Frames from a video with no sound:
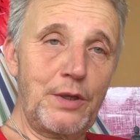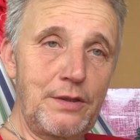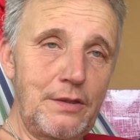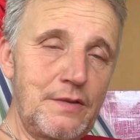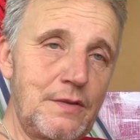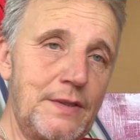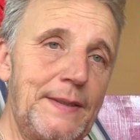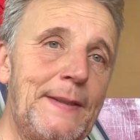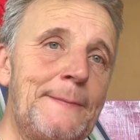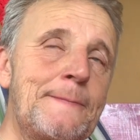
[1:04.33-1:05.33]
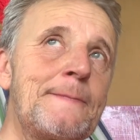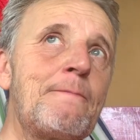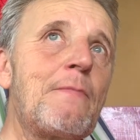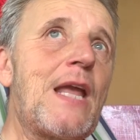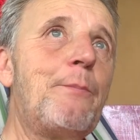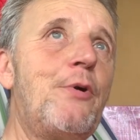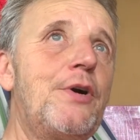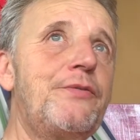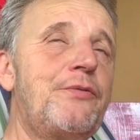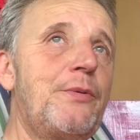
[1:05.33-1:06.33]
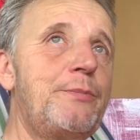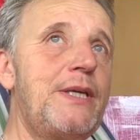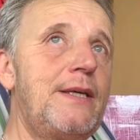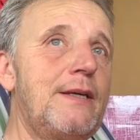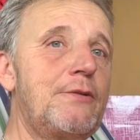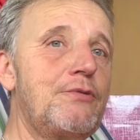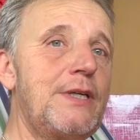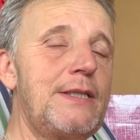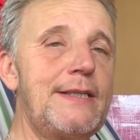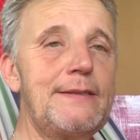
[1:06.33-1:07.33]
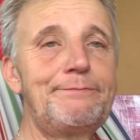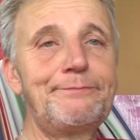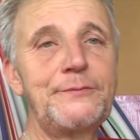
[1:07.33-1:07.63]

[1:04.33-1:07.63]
with us. Apart from being a really